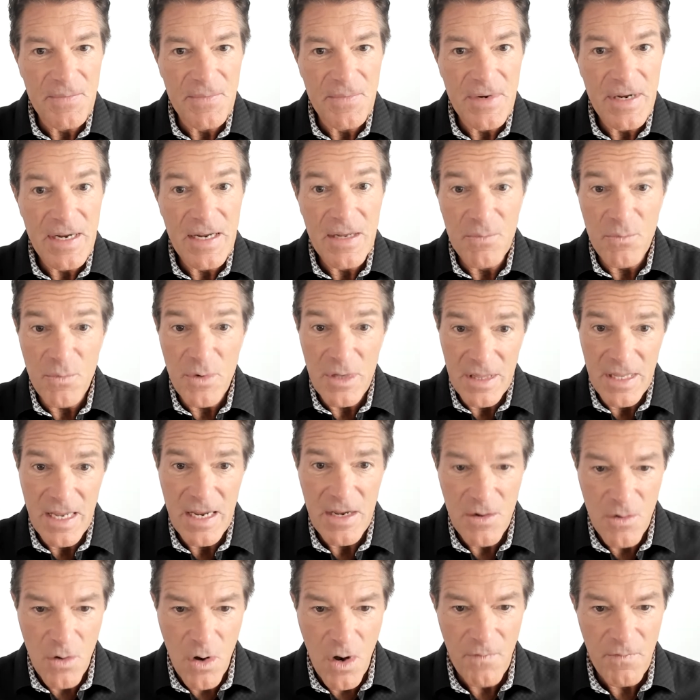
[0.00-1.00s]
and what
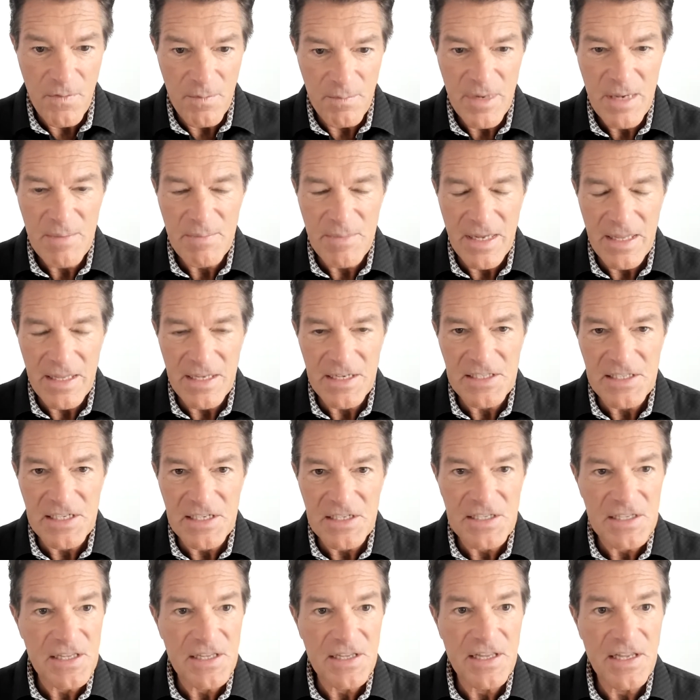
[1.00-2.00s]
they often mean by this
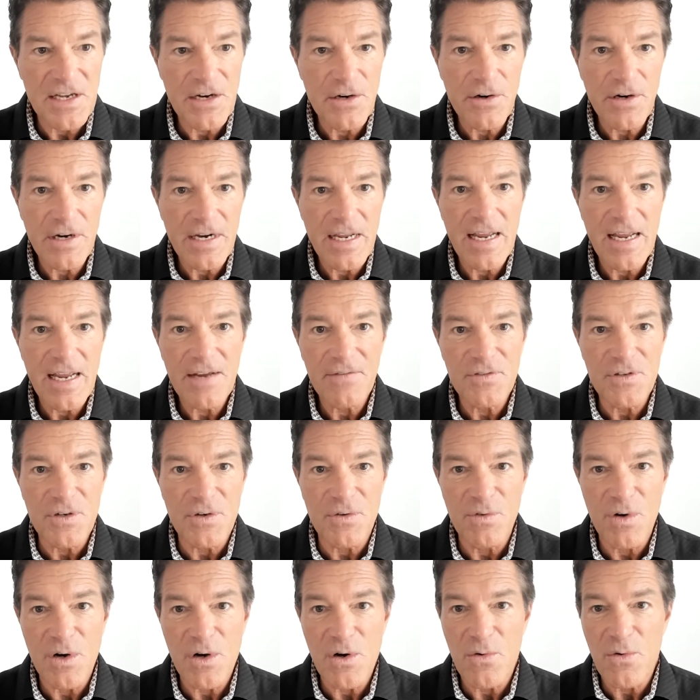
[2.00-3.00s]
is they're going to have to
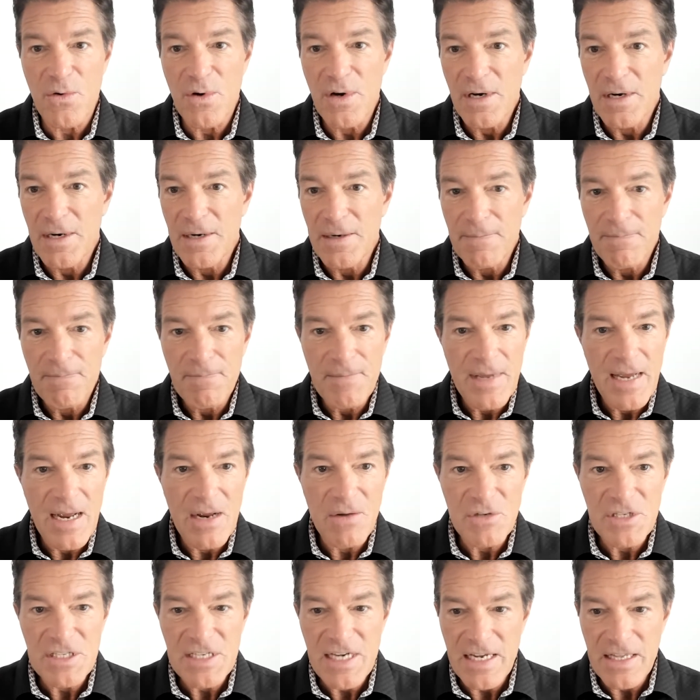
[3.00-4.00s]
grow
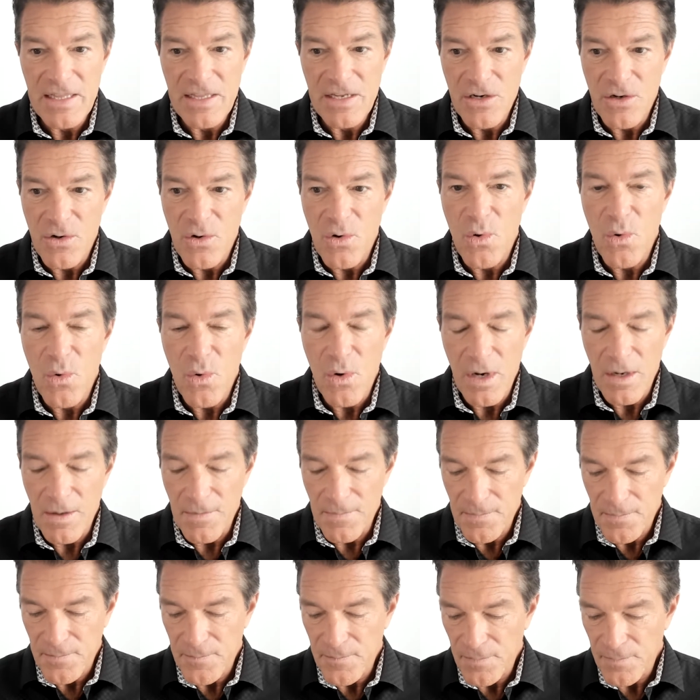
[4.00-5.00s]
outside their core.
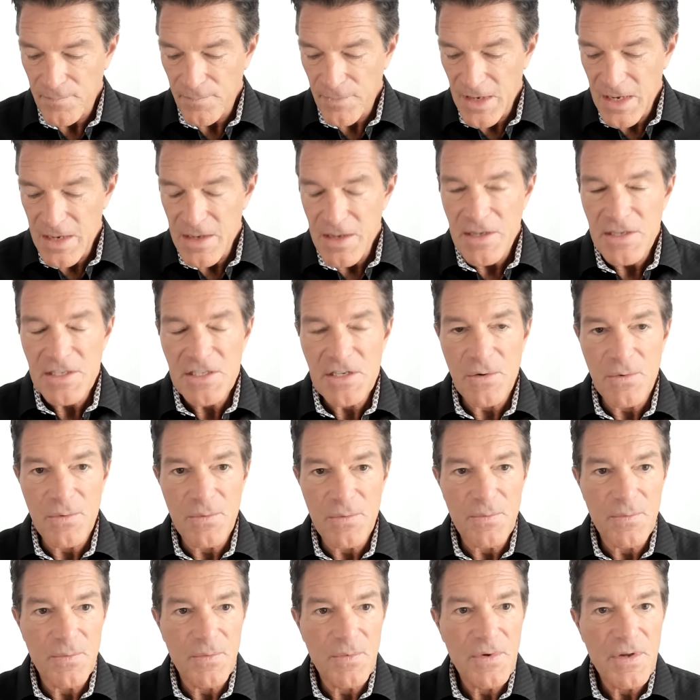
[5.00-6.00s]

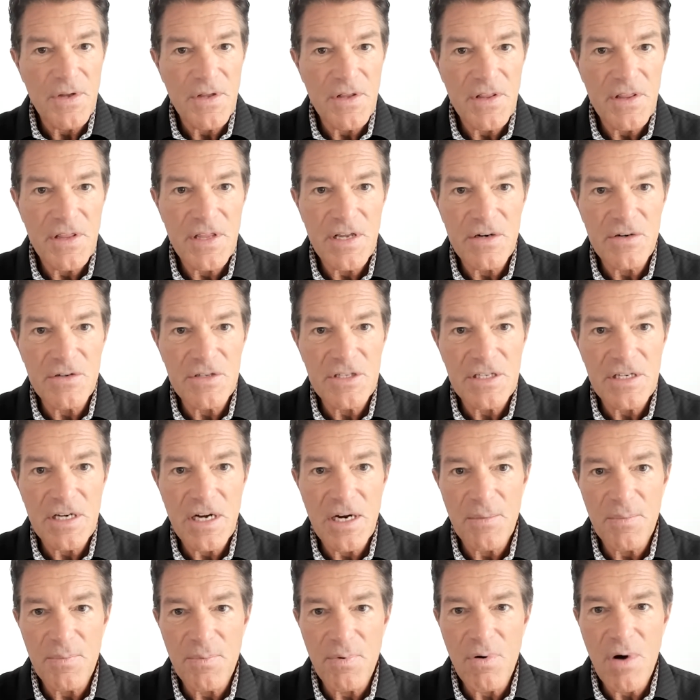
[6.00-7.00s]
So there's
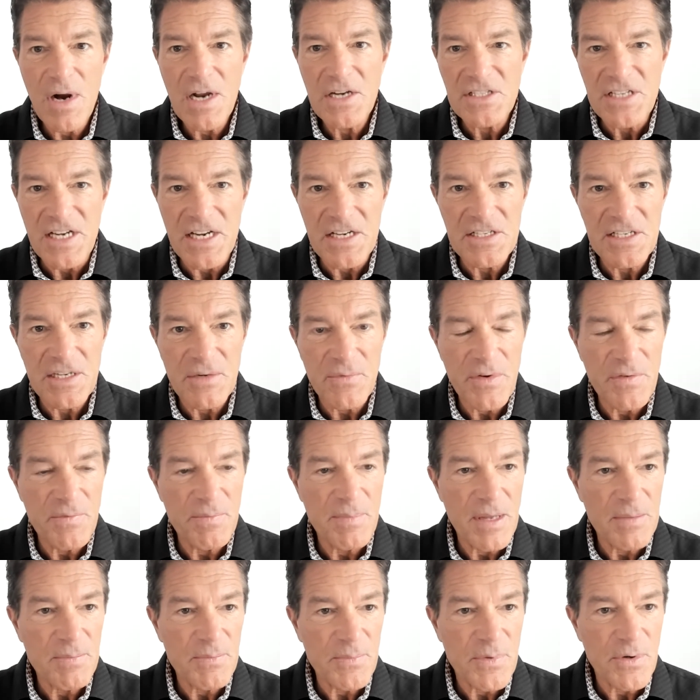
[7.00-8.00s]
a process that we've
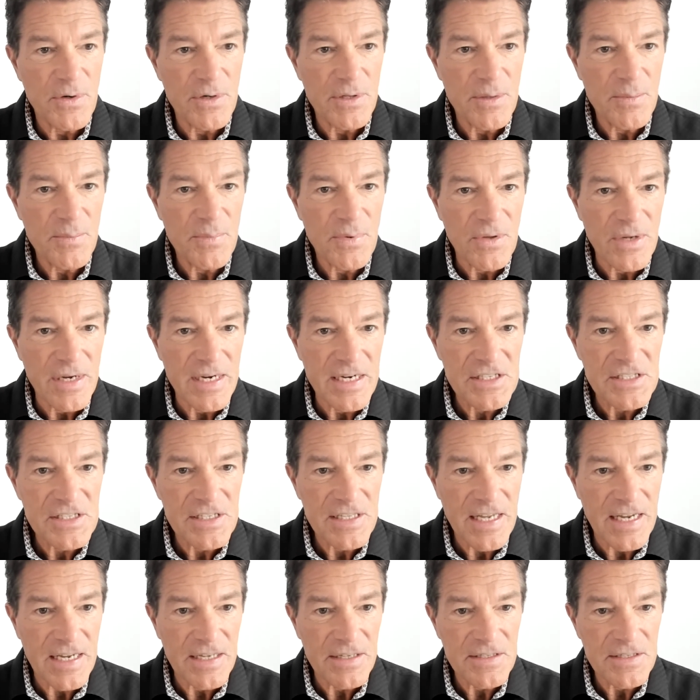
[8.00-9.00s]
been putting in place
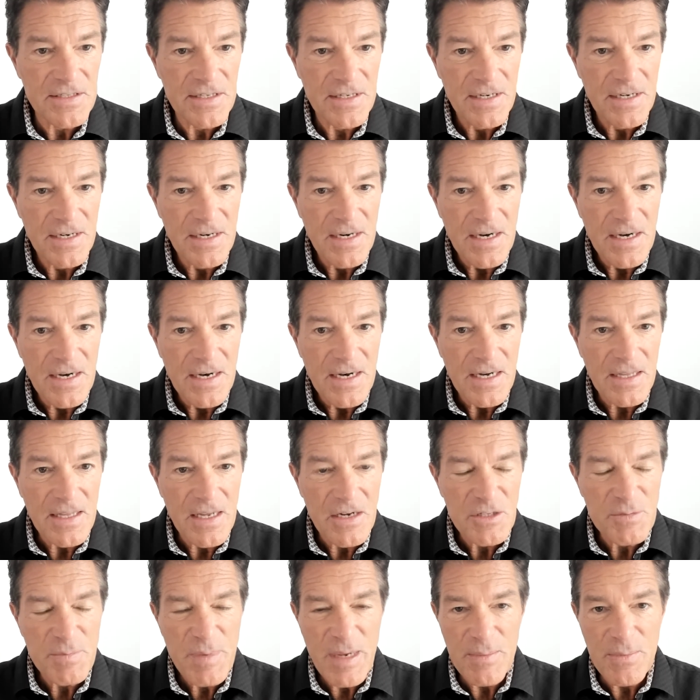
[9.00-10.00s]
that
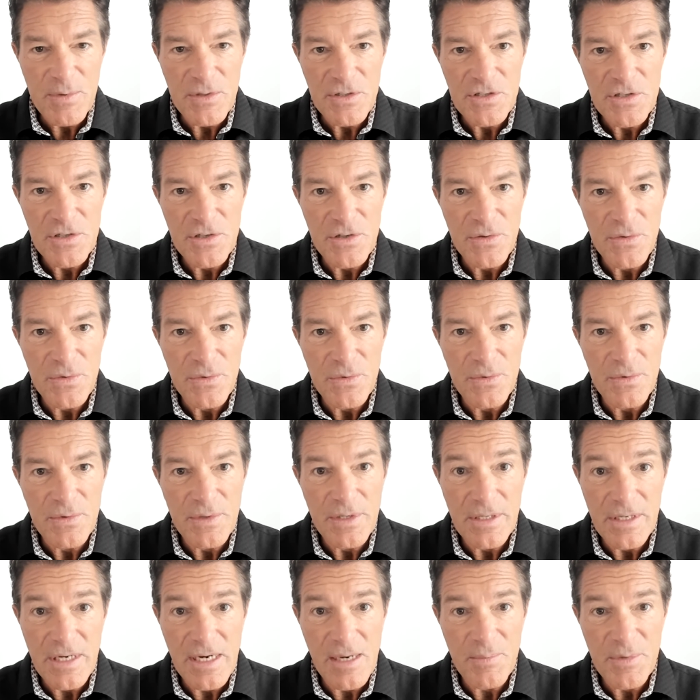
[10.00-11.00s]
allows people
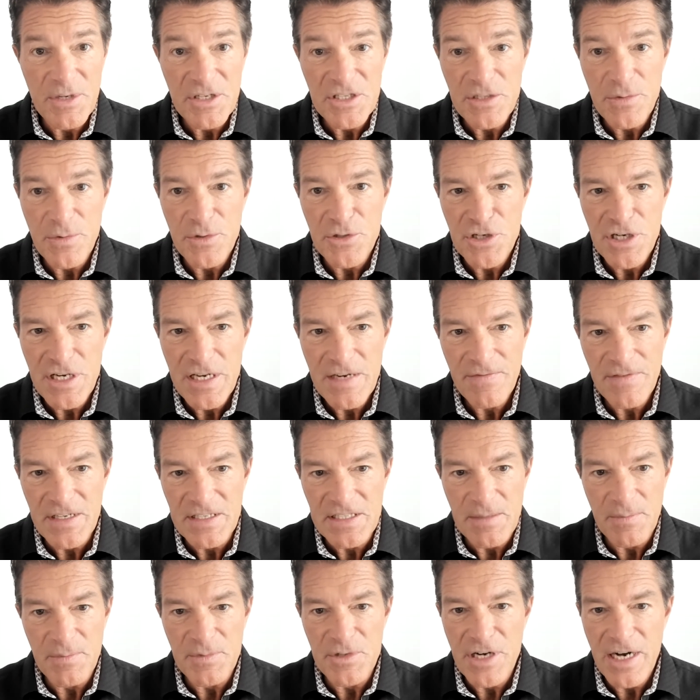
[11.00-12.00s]
and companies to achieve
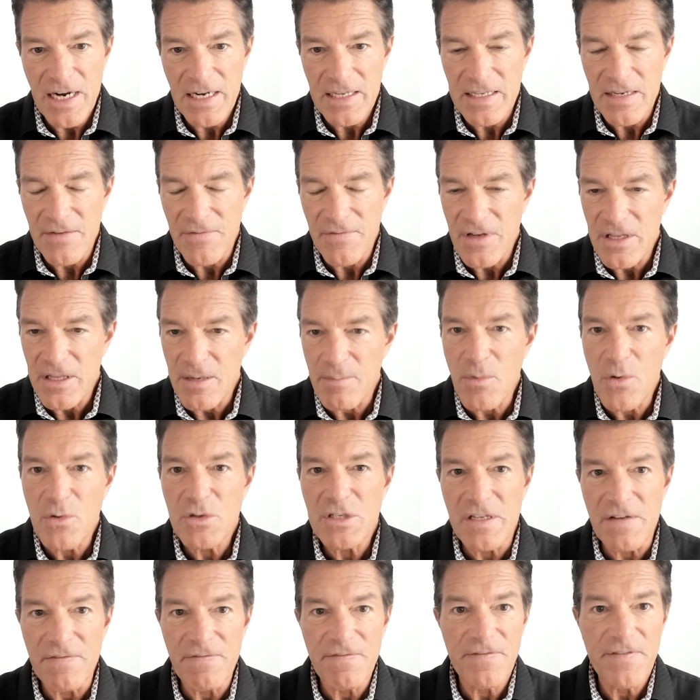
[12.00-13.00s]
this objective in the
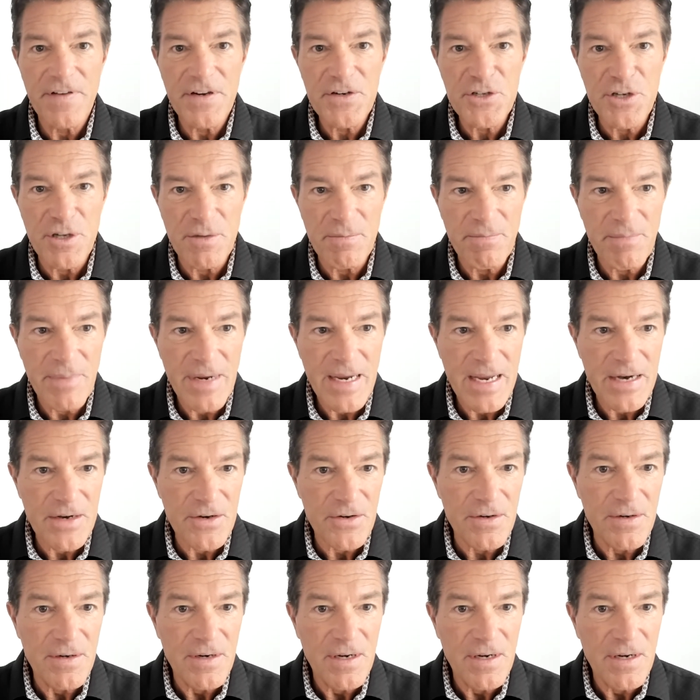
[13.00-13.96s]
most efficient manner